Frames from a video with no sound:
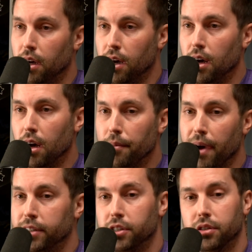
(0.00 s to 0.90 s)

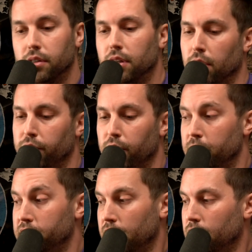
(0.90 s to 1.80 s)
I just, from
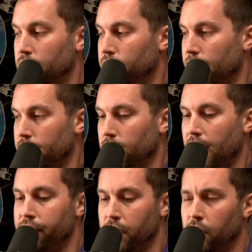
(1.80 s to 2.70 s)
the sake of like
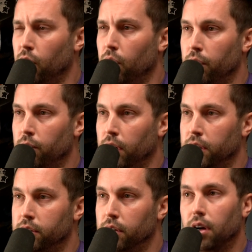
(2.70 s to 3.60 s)
having a goal and wanting
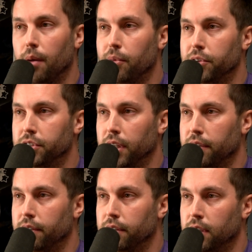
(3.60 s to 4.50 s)
to accomplish
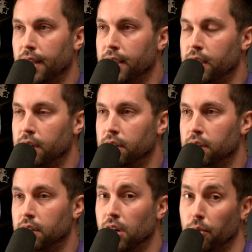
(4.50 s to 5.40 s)
like getting it,
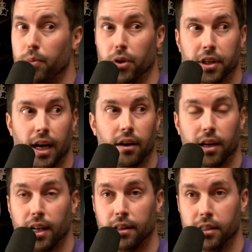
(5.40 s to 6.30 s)
building out,
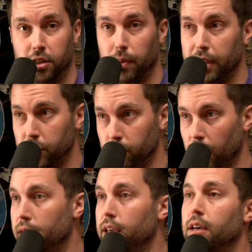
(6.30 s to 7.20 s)
getting this space
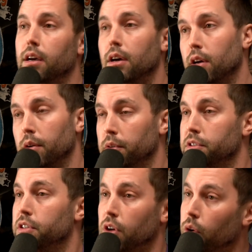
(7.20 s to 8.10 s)
ready was
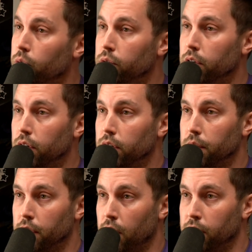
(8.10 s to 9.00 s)
its own
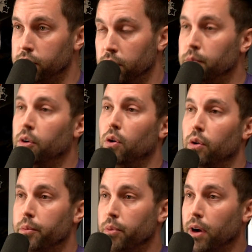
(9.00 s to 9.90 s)
long-term goal
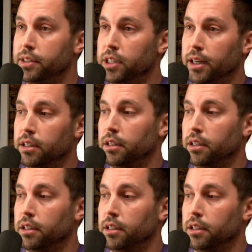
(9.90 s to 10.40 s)
and project.